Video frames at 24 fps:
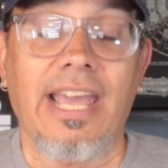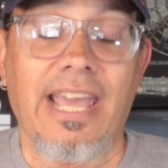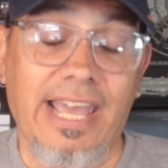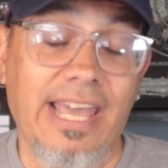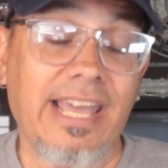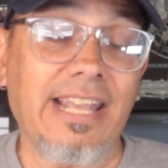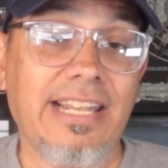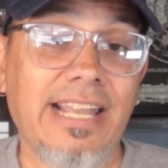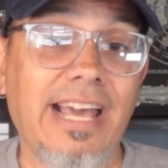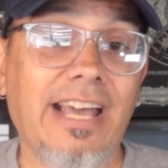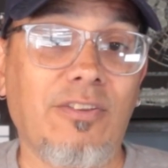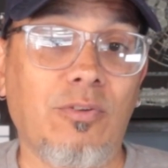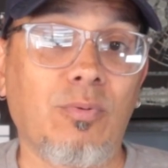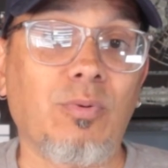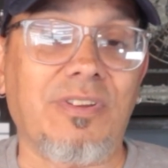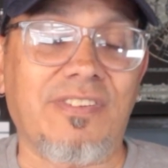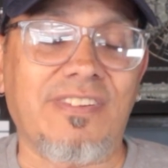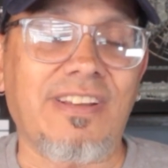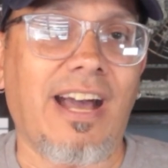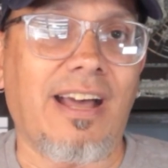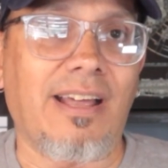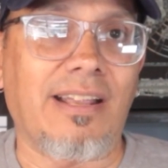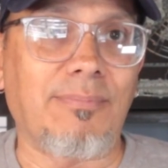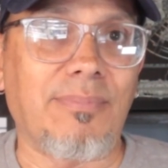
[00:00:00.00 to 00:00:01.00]
And that's
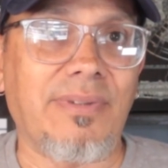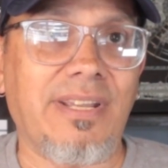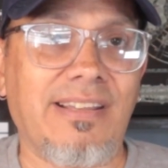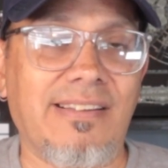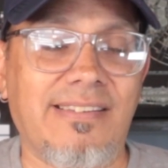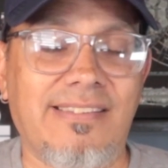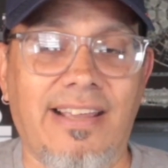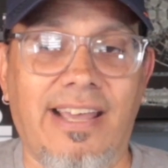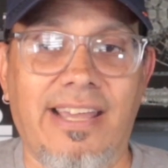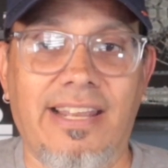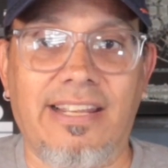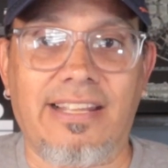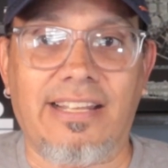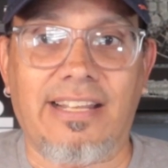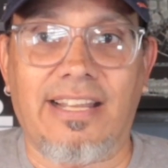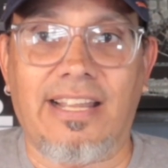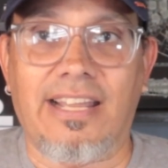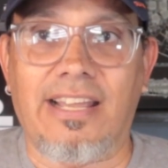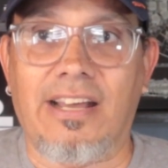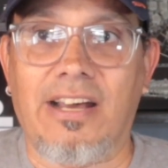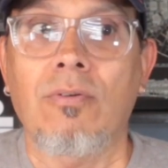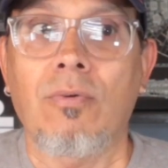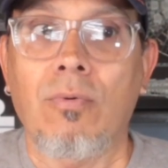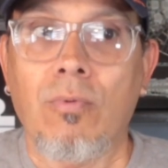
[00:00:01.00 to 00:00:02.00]
what's got me excited.
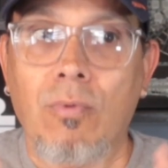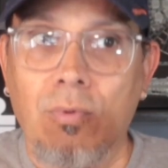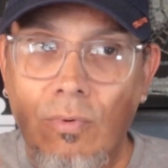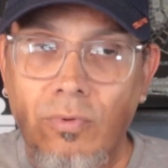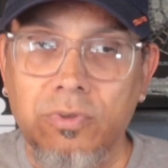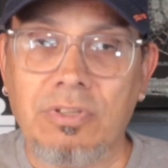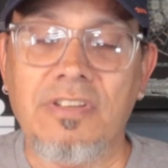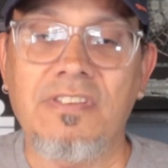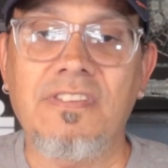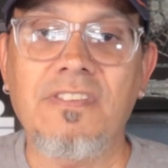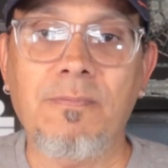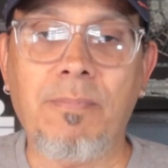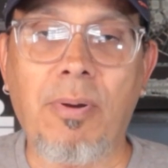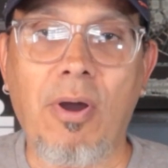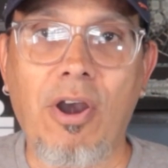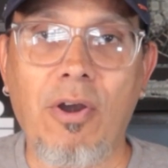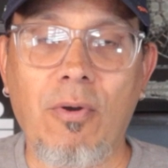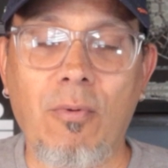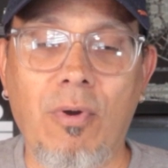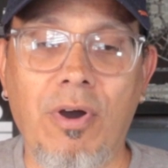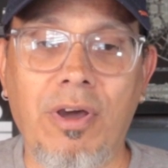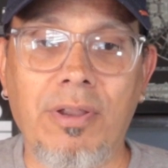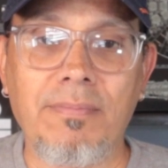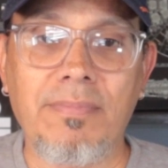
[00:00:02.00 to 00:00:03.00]
This is
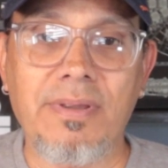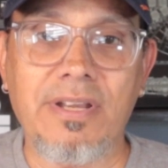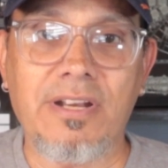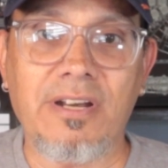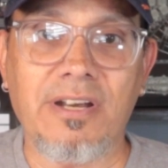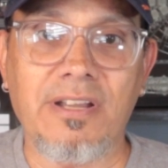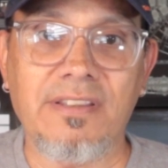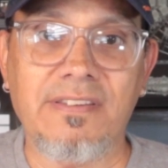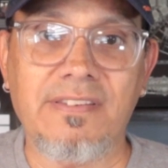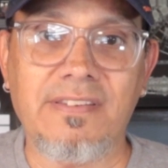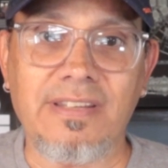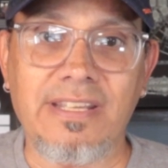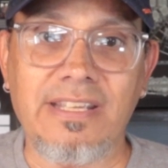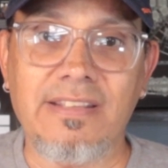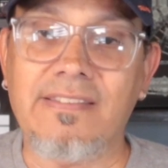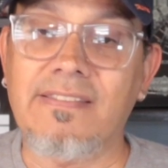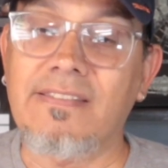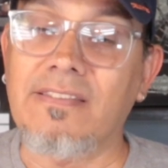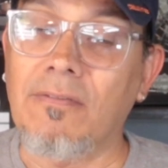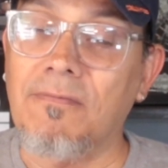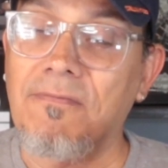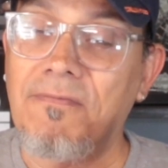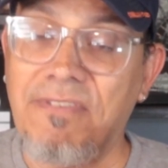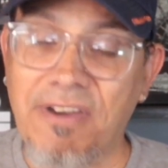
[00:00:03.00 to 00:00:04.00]
part one because
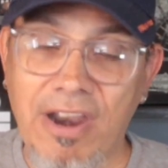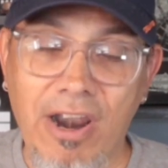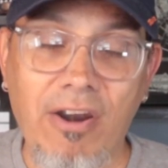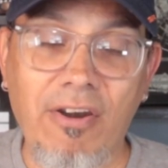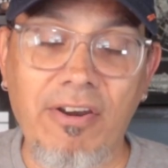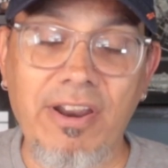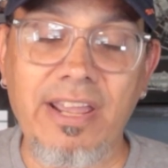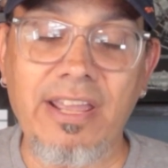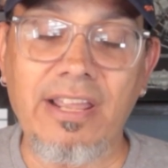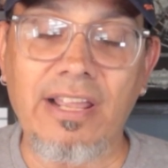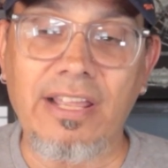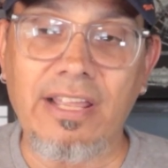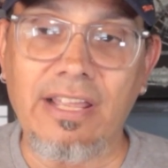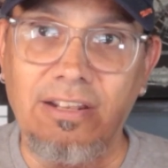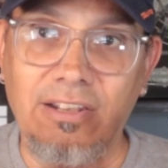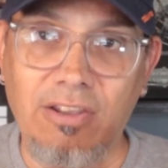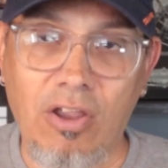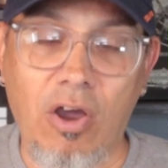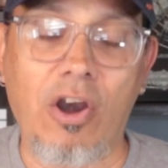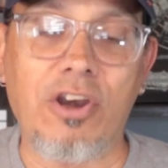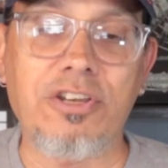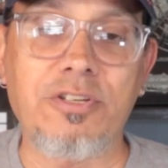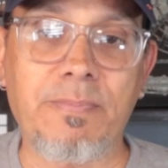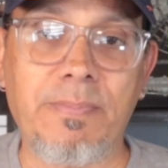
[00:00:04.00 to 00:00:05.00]
it's a very
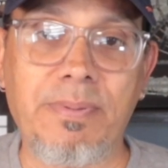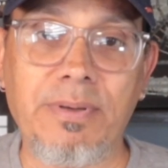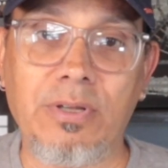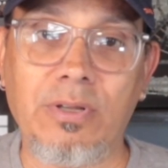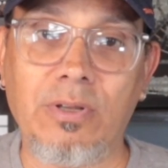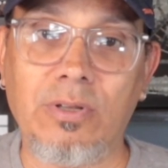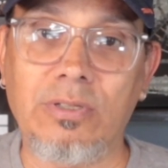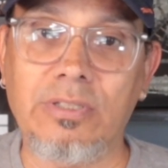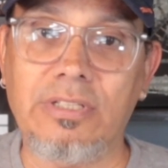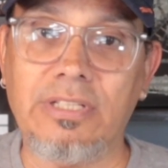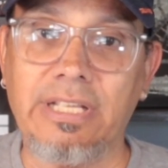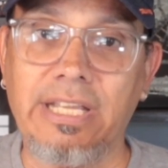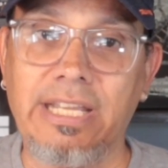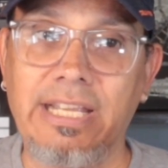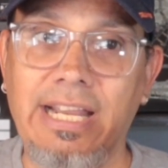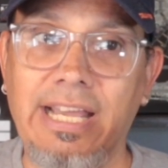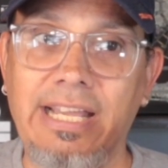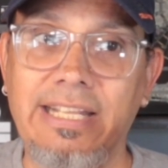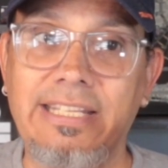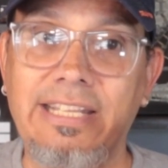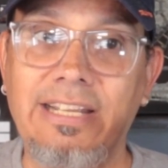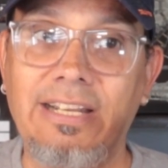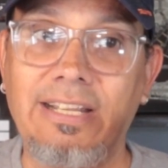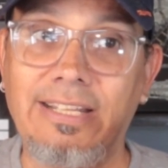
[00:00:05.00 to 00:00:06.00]
large build and
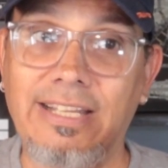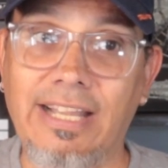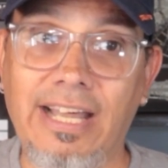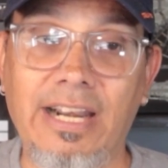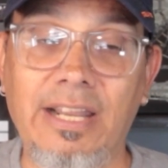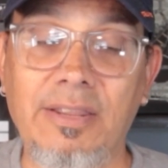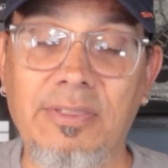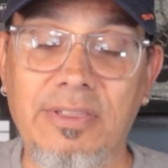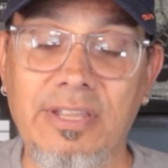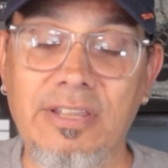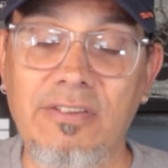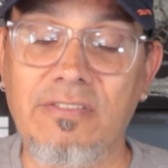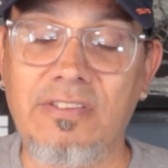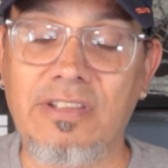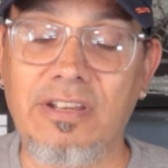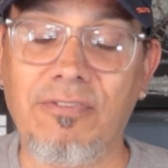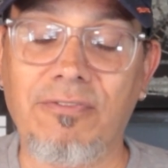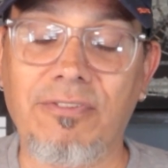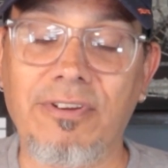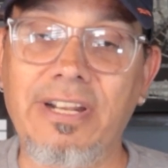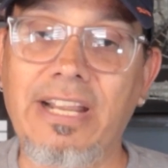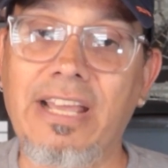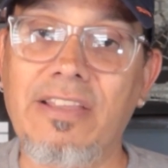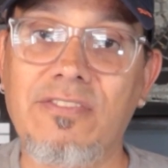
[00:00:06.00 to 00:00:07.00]
I did a lot of things
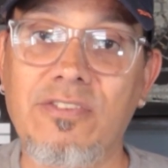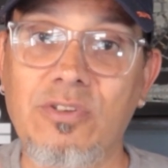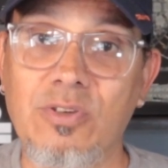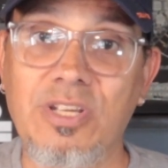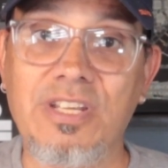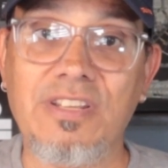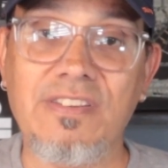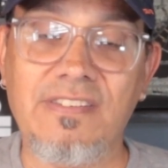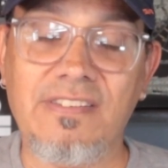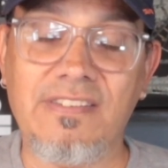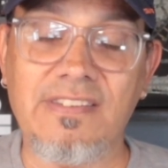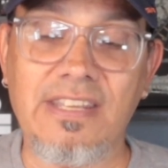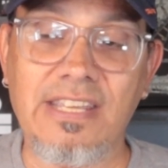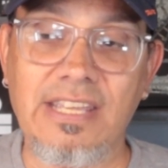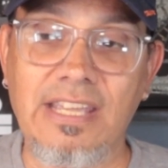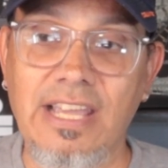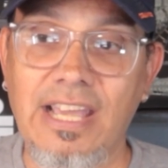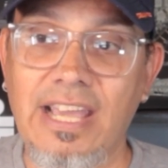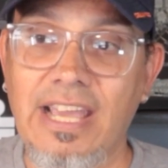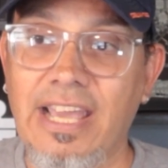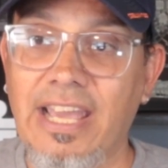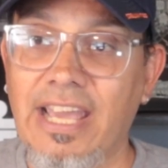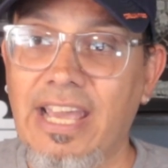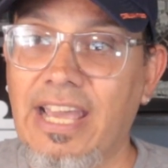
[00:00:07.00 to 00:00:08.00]
different, as you can see.
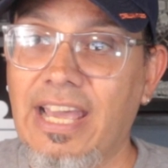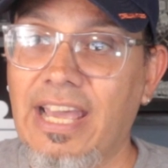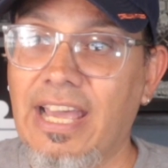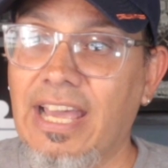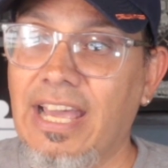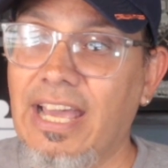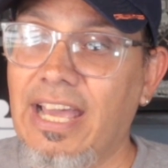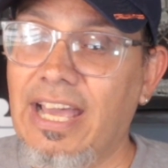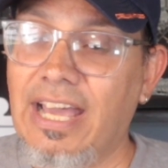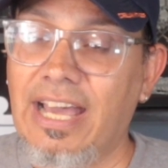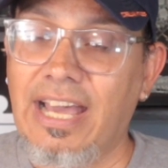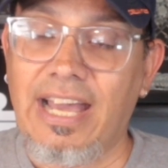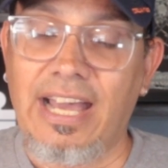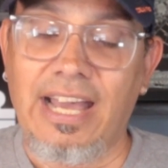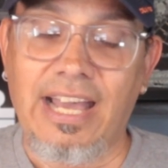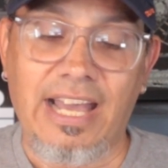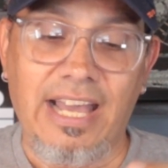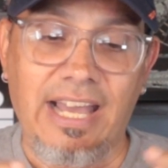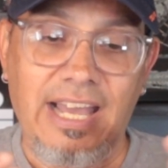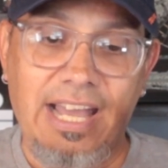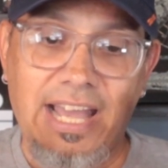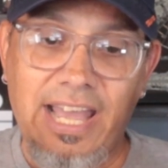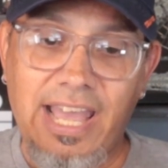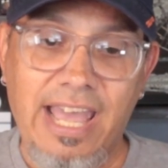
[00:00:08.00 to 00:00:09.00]

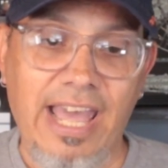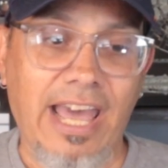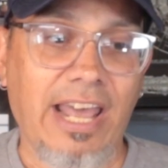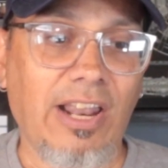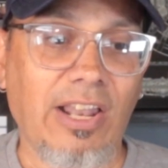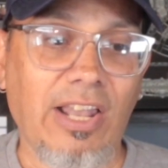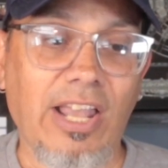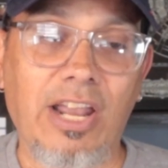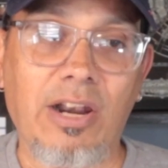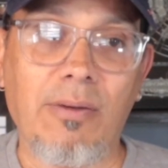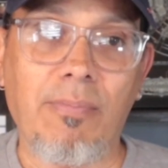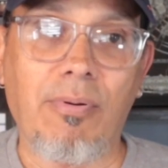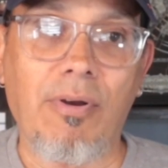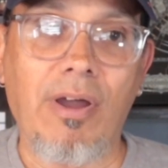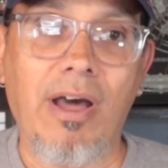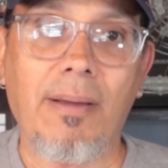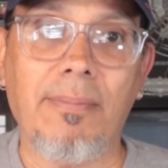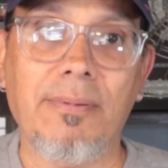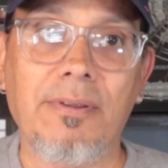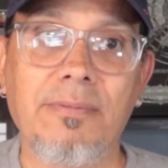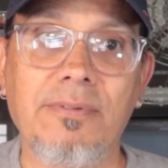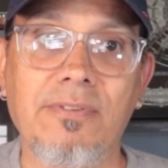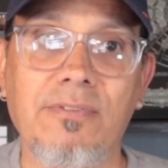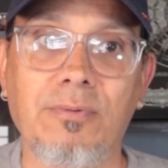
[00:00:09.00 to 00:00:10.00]
I had a lot of
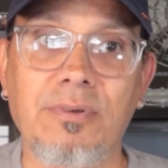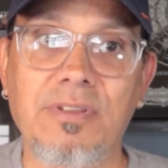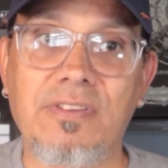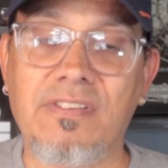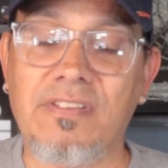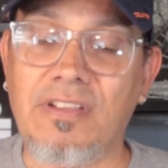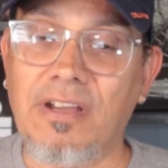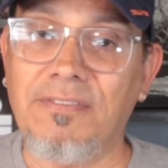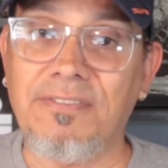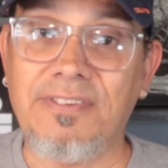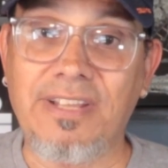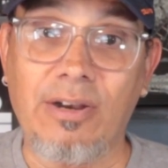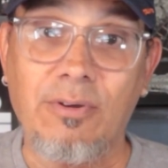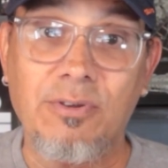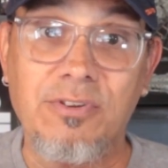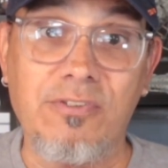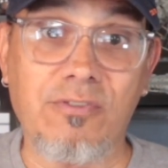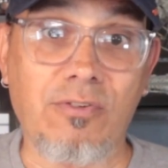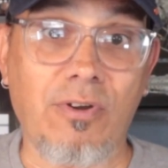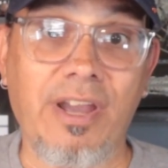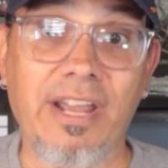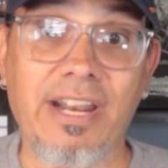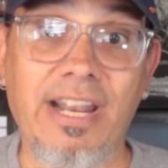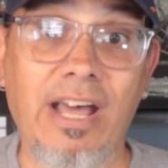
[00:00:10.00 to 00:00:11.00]
problems with stuff that I was
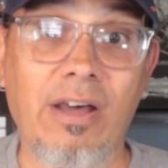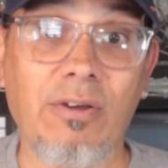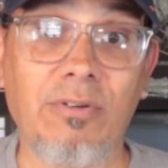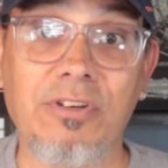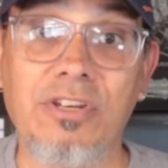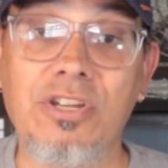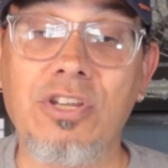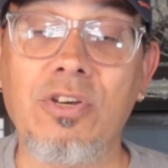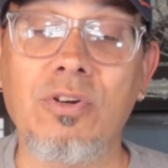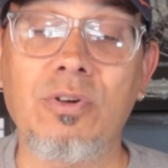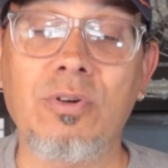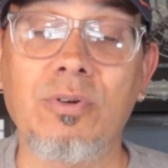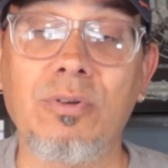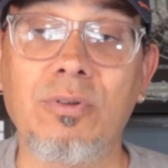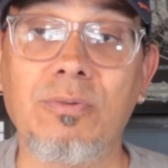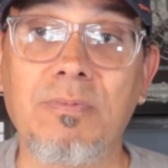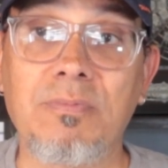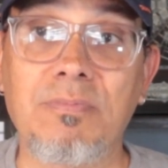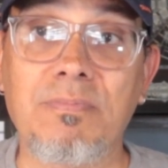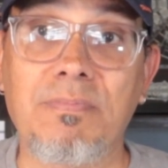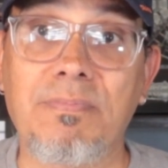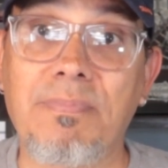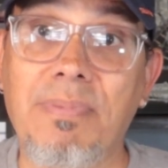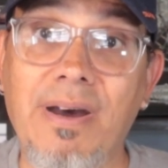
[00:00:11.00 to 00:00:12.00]
trying out
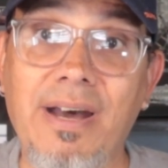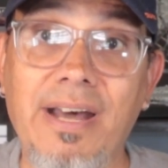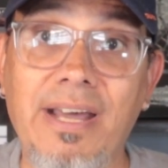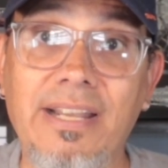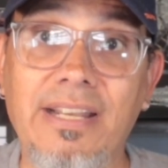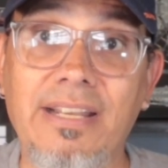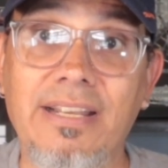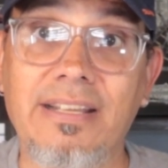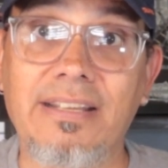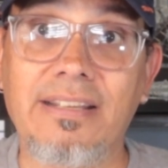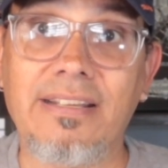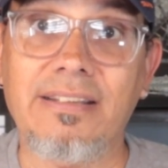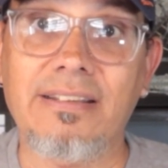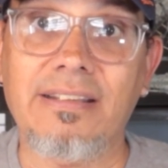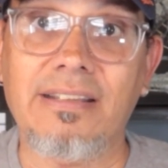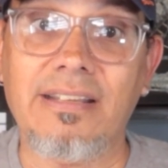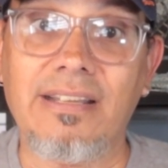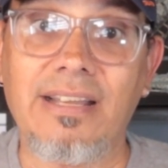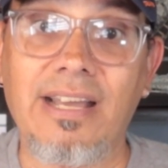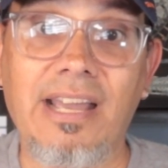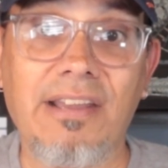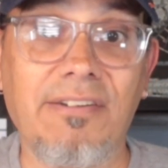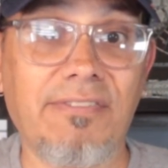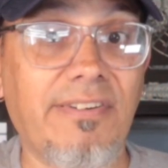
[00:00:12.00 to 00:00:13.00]
new, but
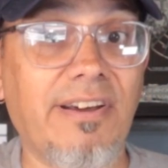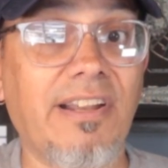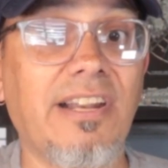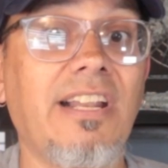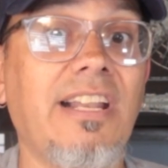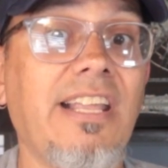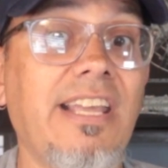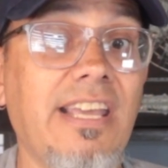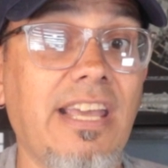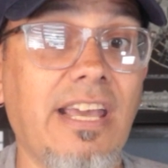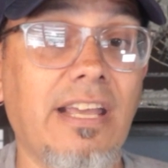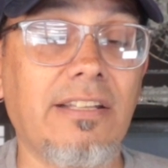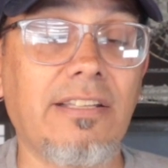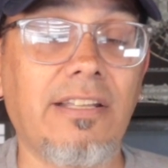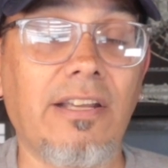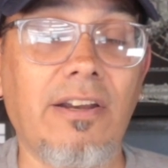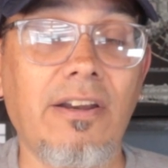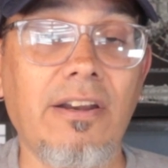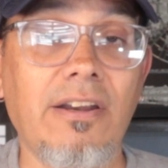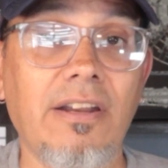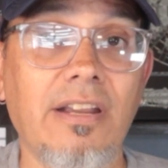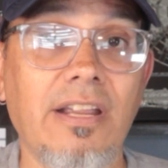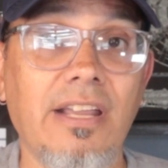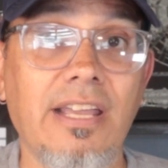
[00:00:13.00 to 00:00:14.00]
I finally get
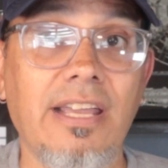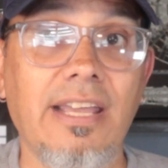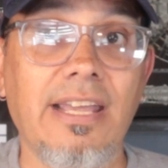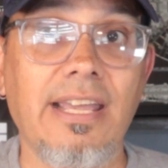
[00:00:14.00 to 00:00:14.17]
there,